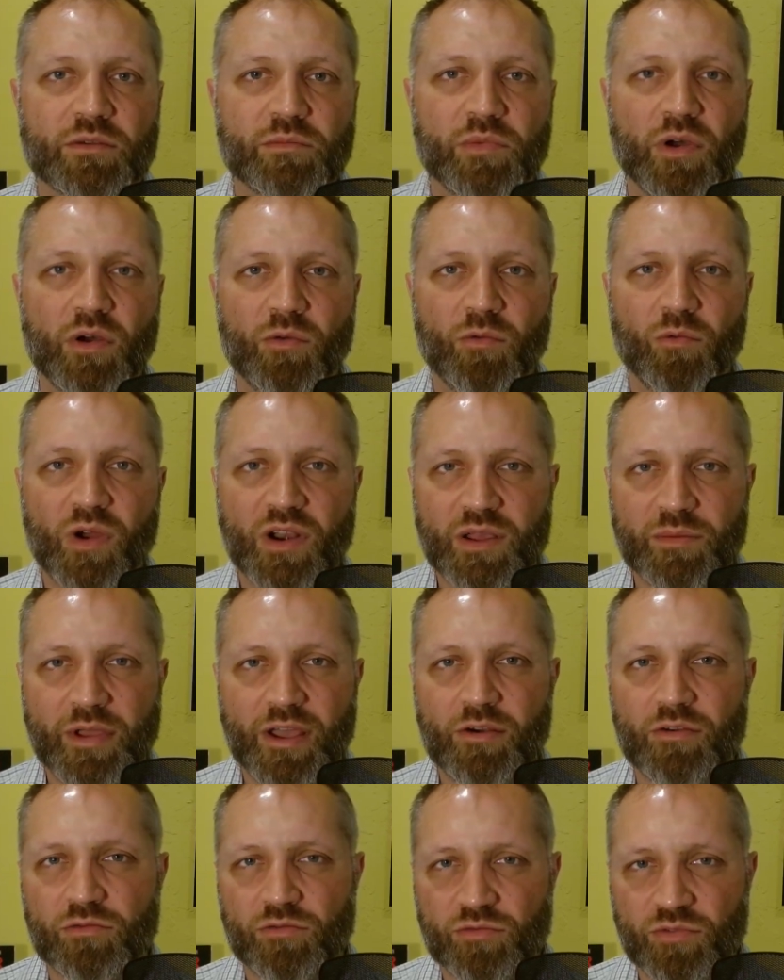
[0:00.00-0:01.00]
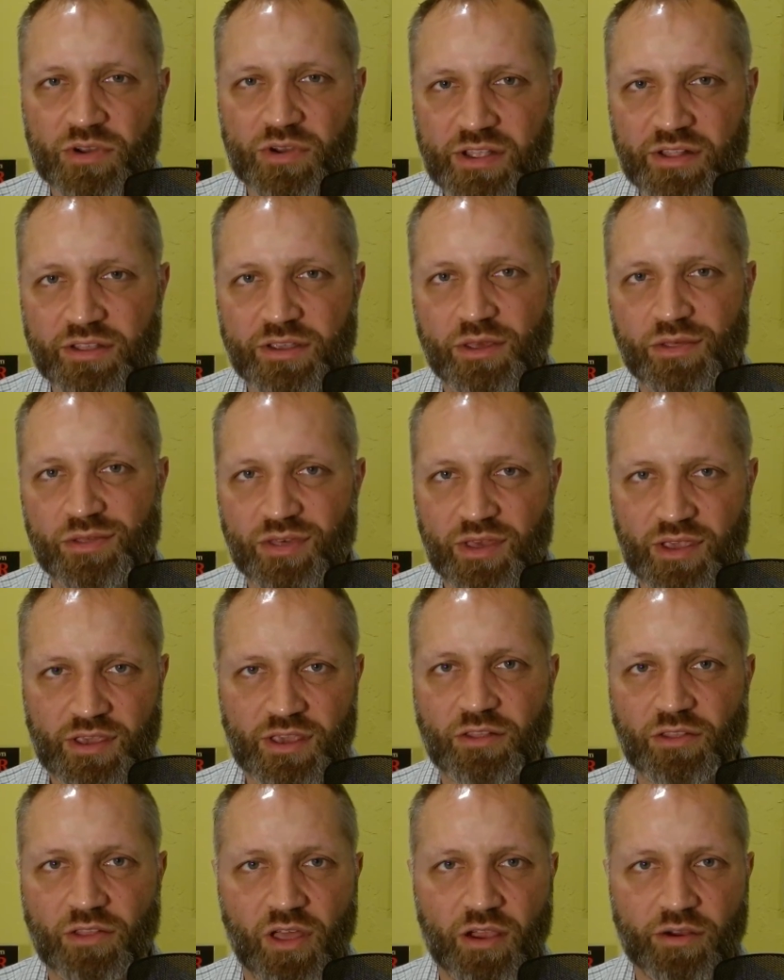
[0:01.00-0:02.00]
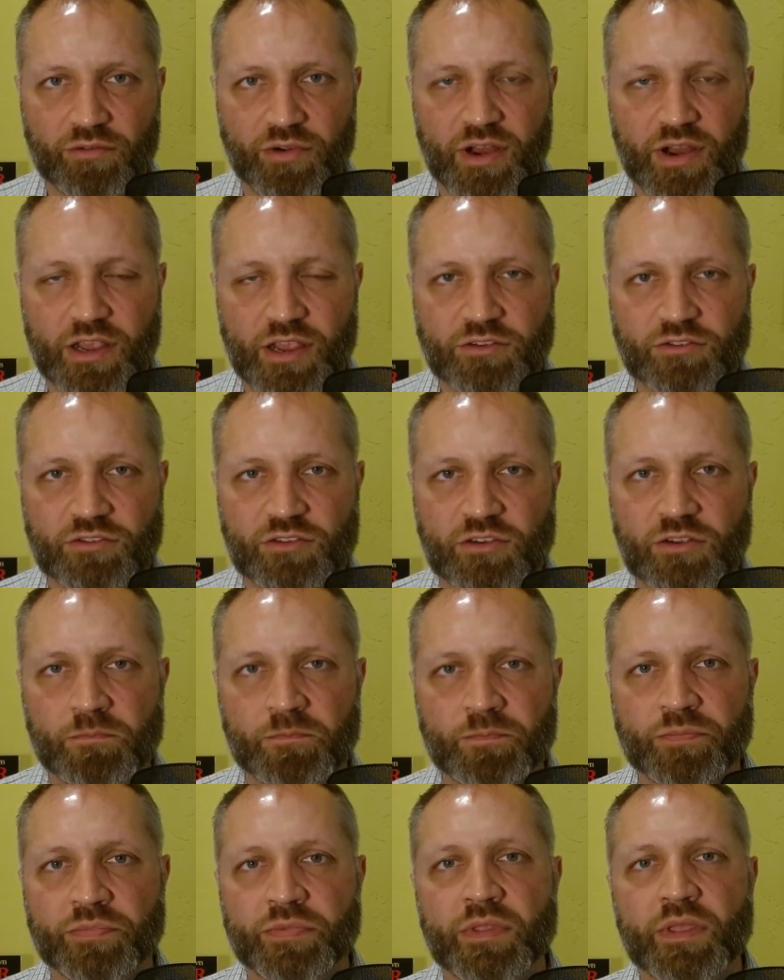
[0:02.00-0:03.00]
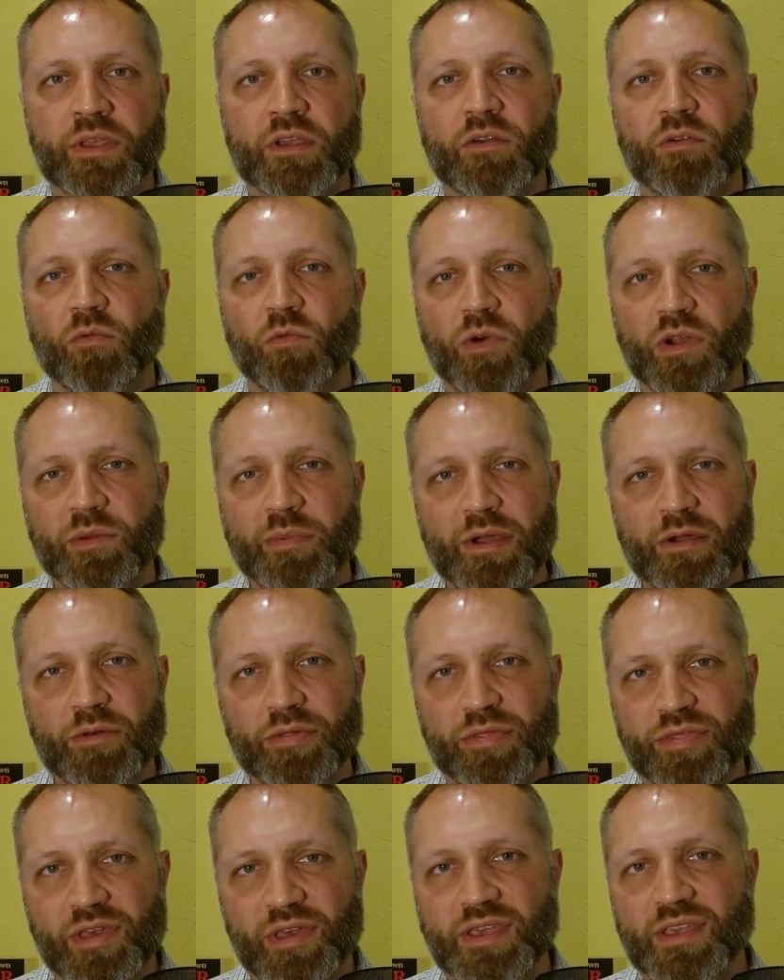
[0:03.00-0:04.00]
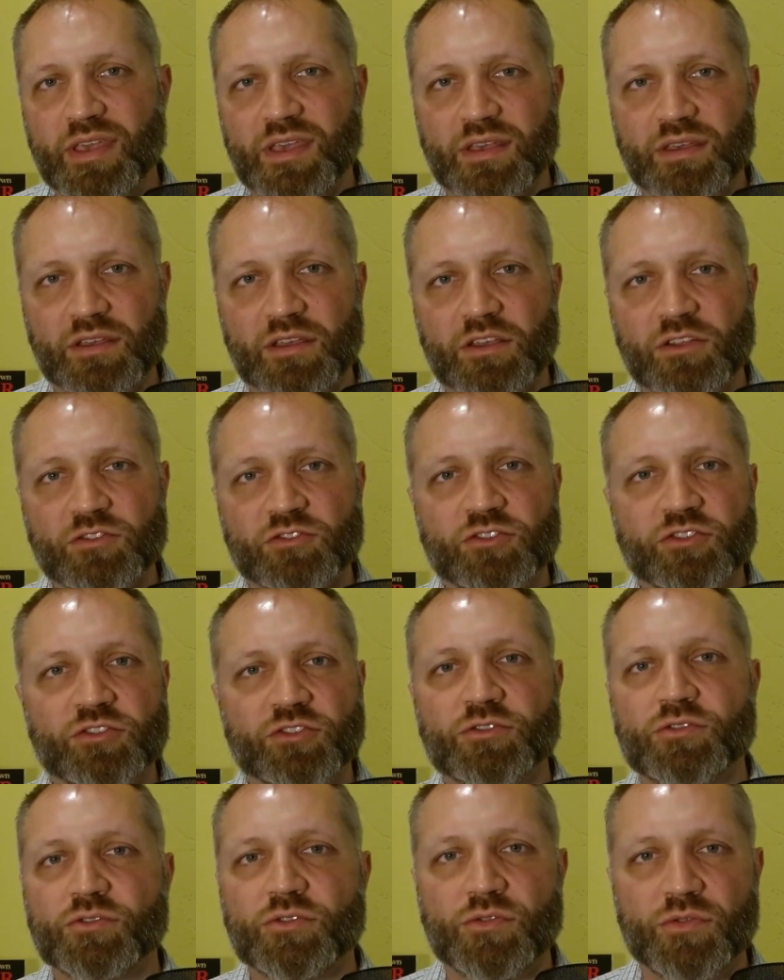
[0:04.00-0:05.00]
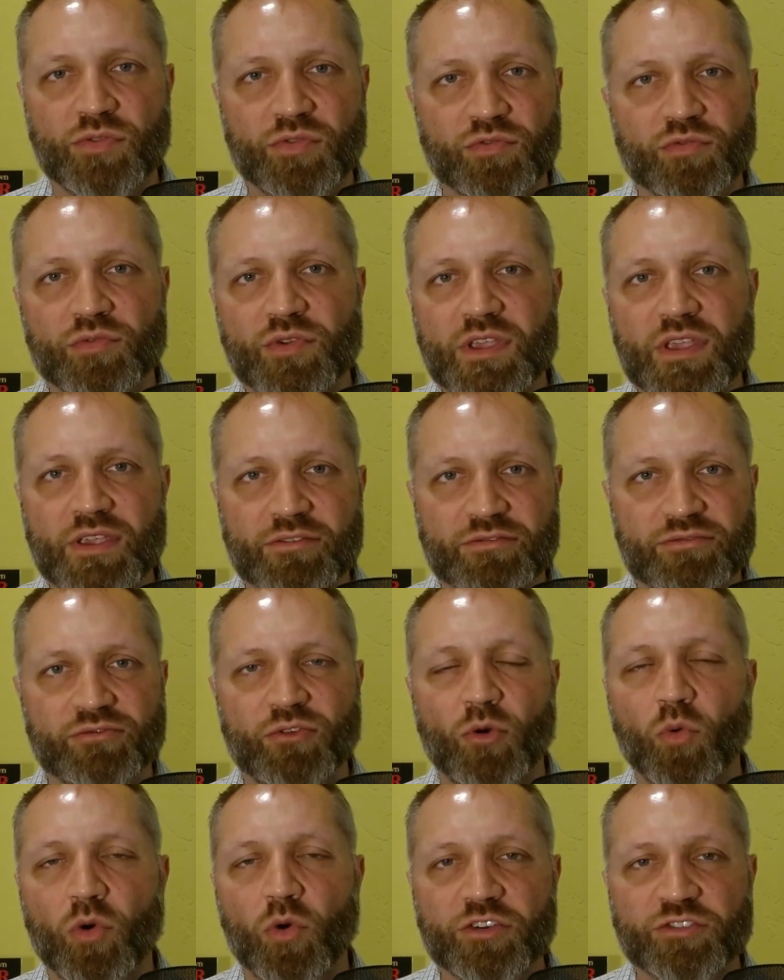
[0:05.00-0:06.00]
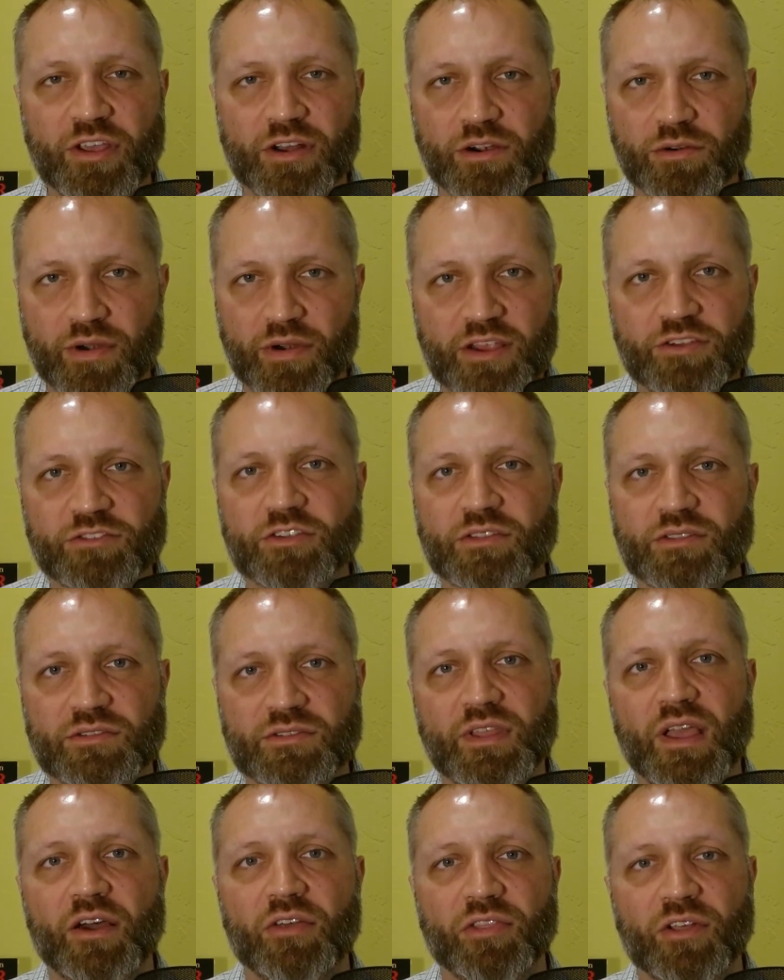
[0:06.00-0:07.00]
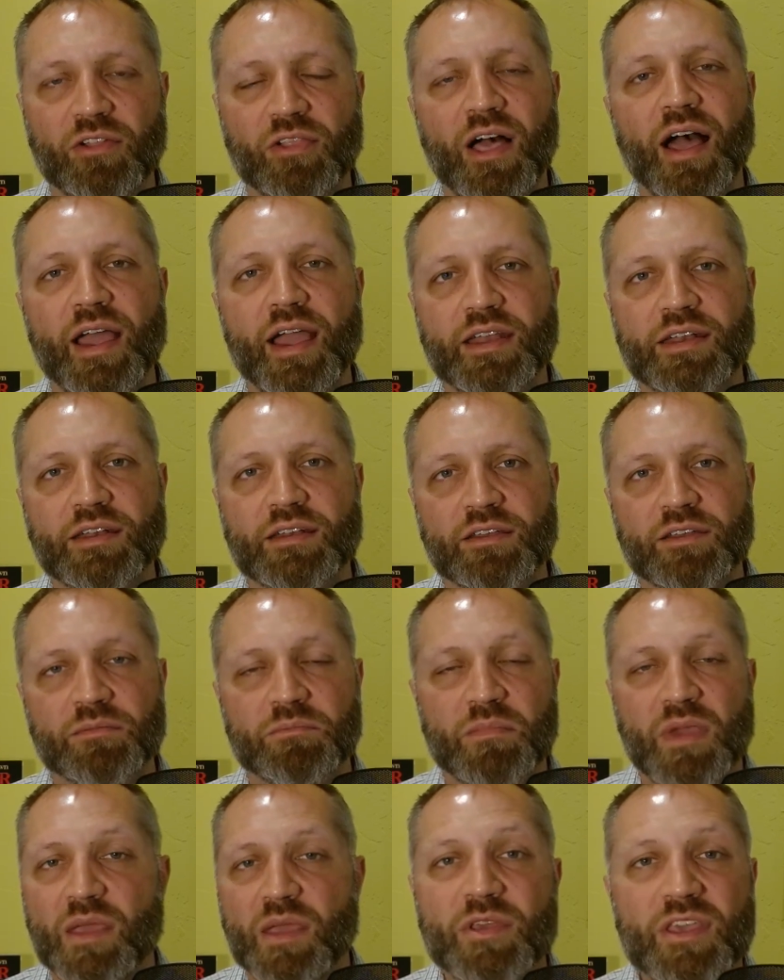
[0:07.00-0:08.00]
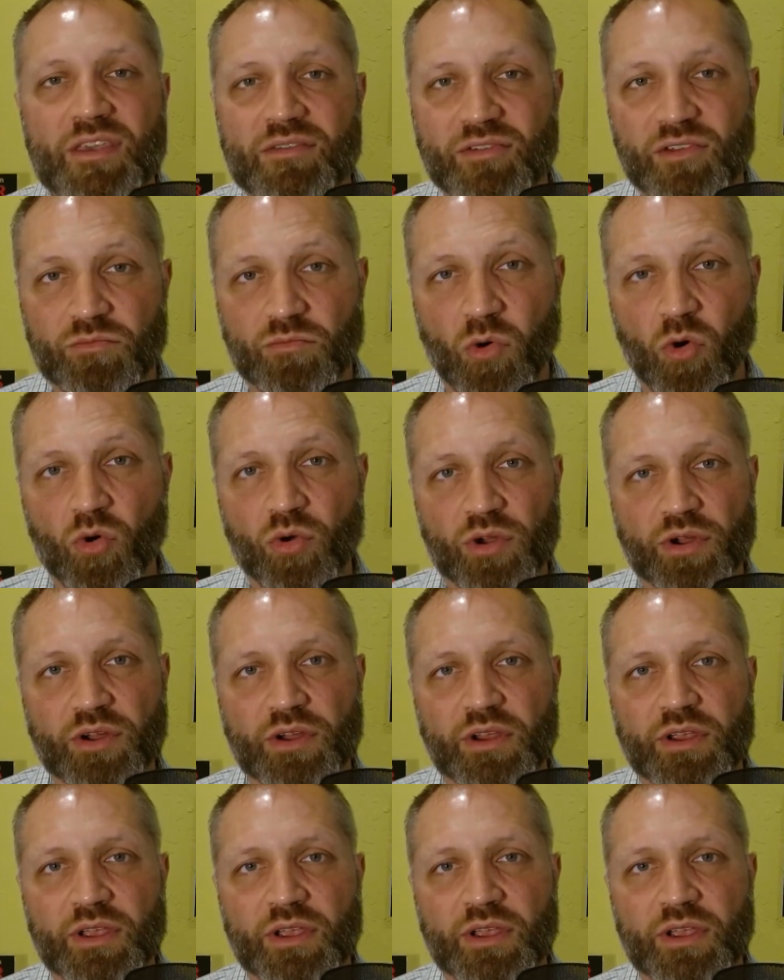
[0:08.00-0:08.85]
But what about really thinking long range? What about thinking 2, 3, 4 generations down the line? Maybe even more.